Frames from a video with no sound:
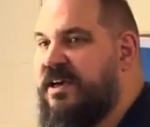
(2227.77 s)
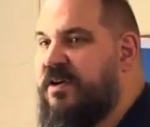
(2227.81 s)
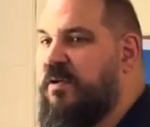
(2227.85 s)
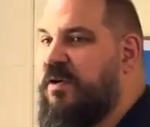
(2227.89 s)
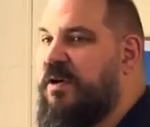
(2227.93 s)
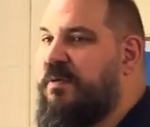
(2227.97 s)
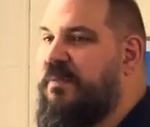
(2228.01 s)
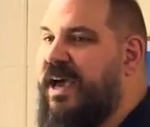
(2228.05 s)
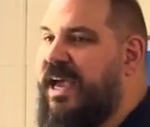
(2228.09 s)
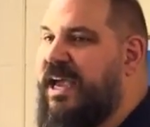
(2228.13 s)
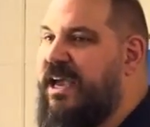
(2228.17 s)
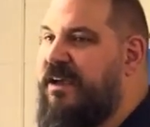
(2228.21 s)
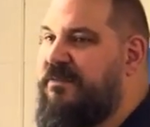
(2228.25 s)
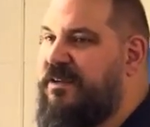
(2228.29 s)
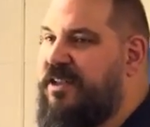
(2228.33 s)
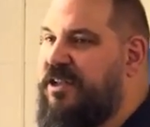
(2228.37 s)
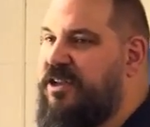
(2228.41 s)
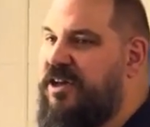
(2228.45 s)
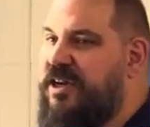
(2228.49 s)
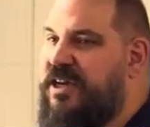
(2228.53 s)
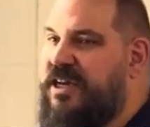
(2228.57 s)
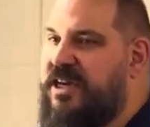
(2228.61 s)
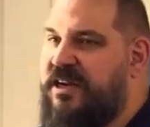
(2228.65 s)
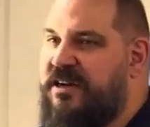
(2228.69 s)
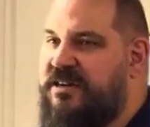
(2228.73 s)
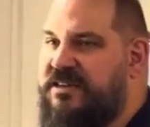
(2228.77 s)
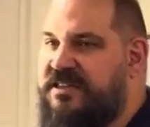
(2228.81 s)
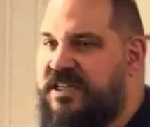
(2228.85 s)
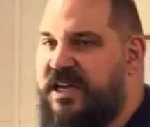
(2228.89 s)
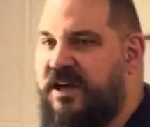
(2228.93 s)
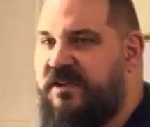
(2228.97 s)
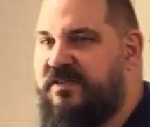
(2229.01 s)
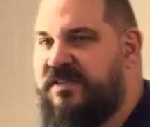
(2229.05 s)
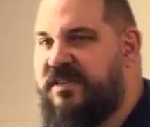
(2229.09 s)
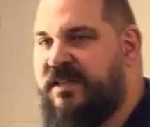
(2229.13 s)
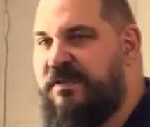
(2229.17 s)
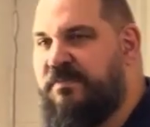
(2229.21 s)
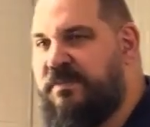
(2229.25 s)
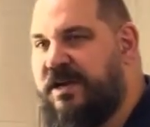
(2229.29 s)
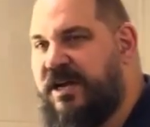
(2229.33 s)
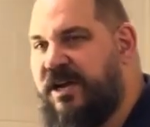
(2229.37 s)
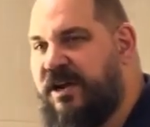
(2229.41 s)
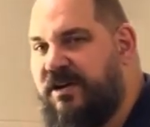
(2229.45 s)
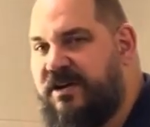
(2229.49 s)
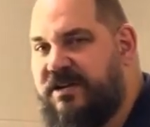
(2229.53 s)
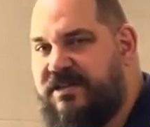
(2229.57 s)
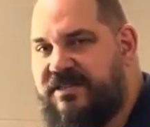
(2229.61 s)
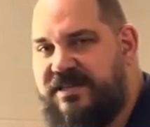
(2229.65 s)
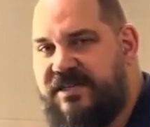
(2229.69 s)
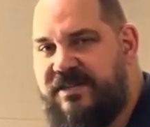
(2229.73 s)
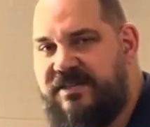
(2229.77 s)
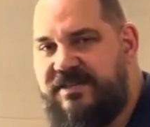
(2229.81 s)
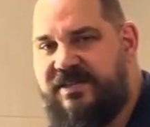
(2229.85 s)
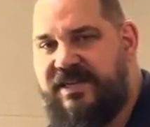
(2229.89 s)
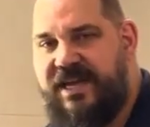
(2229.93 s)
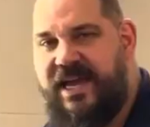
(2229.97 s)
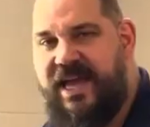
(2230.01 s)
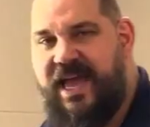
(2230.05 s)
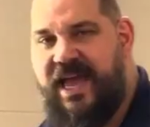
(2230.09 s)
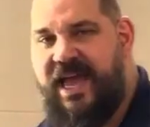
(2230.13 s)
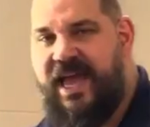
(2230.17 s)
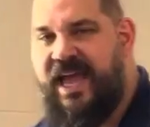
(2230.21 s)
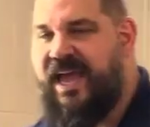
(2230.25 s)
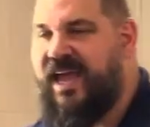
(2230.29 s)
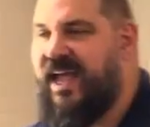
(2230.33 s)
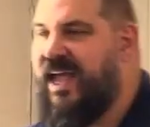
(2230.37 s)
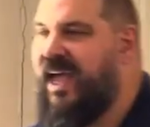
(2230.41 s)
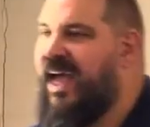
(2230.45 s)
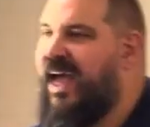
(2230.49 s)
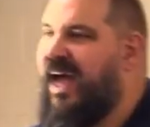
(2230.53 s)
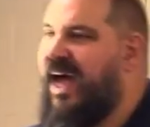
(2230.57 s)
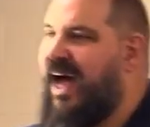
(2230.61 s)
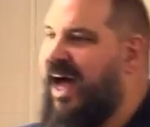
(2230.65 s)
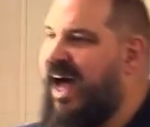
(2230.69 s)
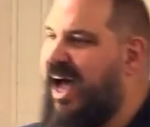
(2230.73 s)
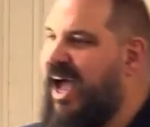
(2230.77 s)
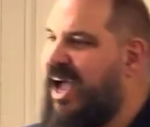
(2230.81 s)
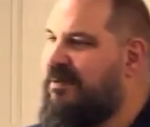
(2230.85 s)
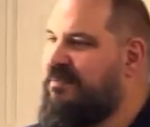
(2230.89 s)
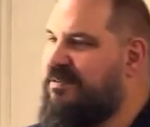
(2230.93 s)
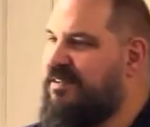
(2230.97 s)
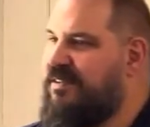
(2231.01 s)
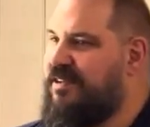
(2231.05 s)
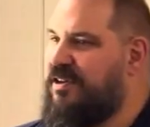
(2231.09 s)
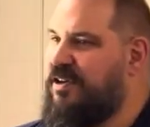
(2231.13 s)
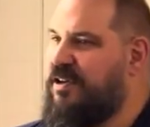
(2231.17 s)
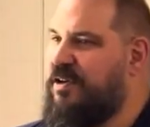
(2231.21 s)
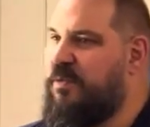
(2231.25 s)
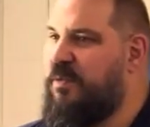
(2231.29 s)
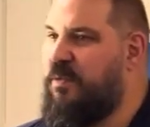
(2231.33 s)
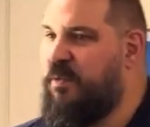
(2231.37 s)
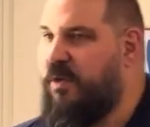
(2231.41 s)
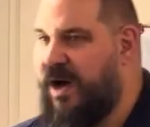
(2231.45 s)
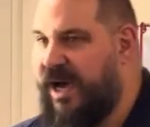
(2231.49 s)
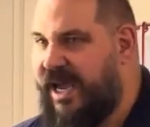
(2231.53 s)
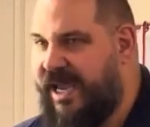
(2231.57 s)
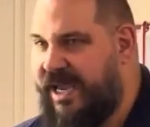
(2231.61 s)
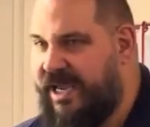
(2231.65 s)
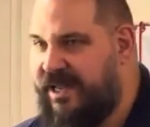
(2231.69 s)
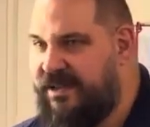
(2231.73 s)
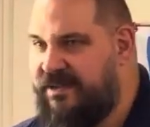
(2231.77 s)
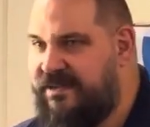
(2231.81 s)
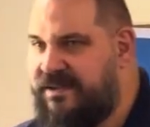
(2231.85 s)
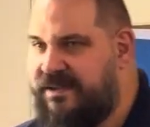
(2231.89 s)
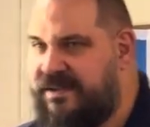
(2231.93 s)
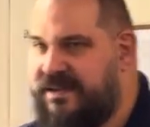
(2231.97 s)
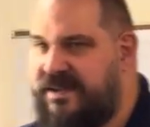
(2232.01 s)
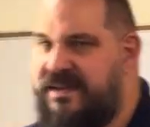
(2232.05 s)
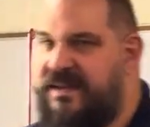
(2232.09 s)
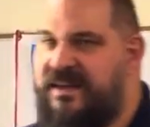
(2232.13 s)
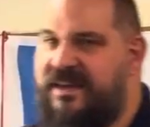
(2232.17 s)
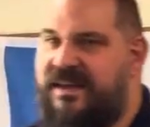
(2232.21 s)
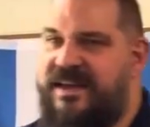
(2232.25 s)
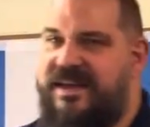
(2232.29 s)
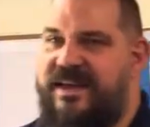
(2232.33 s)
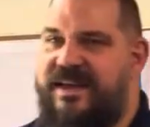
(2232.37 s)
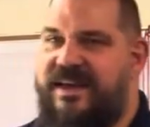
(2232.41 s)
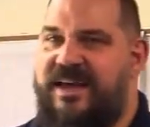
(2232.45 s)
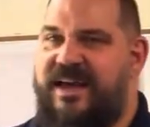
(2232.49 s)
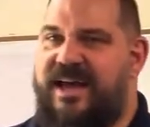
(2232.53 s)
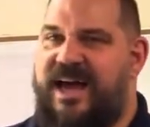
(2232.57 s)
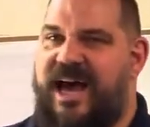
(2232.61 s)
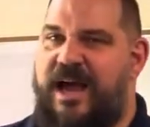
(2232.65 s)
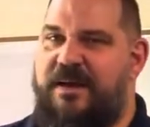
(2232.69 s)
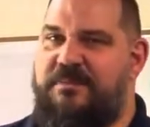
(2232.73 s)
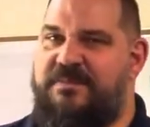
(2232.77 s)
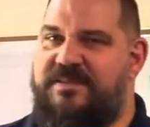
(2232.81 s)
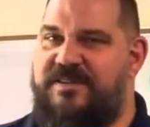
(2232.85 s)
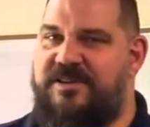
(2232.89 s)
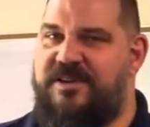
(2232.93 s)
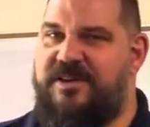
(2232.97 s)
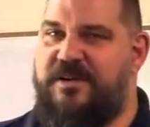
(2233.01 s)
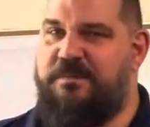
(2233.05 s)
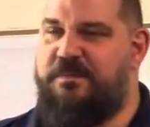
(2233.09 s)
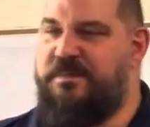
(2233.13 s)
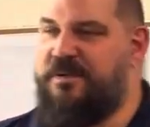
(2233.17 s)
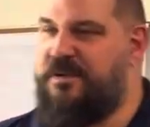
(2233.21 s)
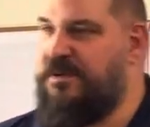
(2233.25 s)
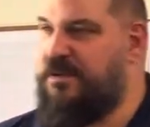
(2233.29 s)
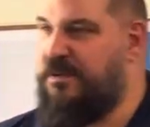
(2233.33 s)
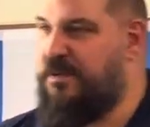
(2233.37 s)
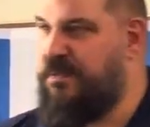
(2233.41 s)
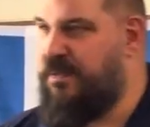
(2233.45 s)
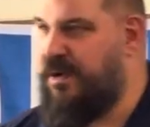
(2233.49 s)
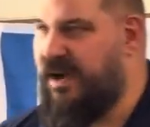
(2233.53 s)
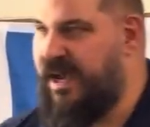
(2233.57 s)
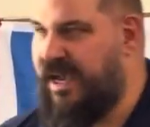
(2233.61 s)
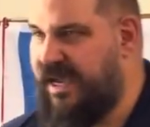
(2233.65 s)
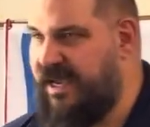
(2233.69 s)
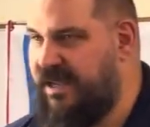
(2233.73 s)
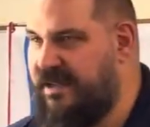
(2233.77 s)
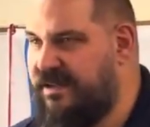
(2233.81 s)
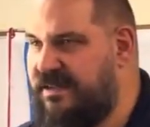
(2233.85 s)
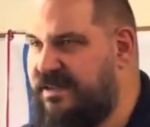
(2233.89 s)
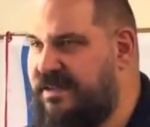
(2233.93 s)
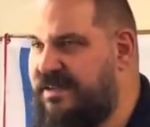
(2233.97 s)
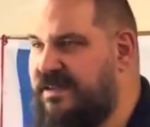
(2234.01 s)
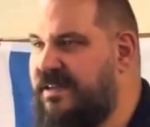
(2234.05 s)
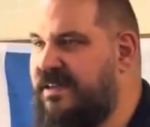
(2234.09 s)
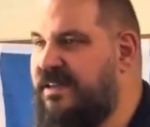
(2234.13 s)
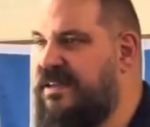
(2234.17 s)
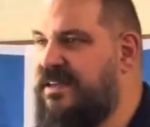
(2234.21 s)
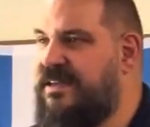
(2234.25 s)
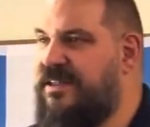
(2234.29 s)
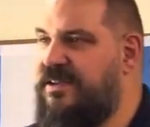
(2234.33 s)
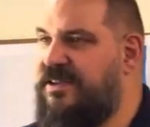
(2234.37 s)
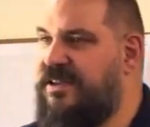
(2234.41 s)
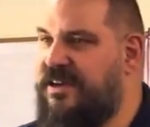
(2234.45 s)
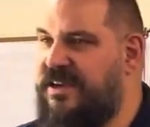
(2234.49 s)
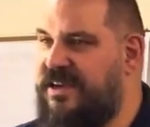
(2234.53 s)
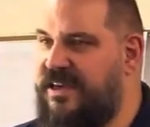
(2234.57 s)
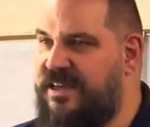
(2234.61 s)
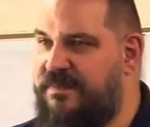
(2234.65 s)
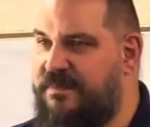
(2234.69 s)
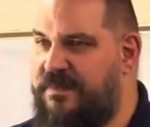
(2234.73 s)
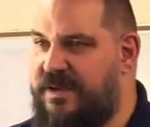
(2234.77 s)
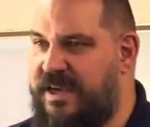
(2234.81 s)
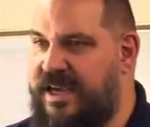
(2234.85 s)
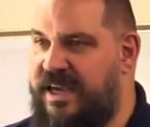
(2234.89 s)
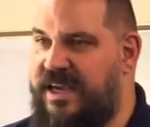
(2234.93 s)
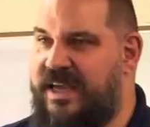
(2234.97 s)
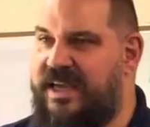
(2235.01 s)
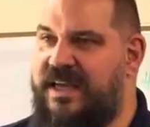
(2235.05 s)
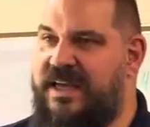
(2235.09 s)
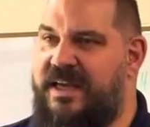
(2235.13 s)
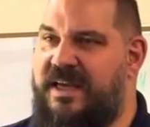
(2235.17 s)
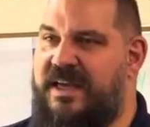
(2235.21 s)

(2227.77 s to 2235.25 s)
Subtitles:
We may even look at ourselves in the mirror and still say, hey, I'm still white. I'm still pure white. Look at me.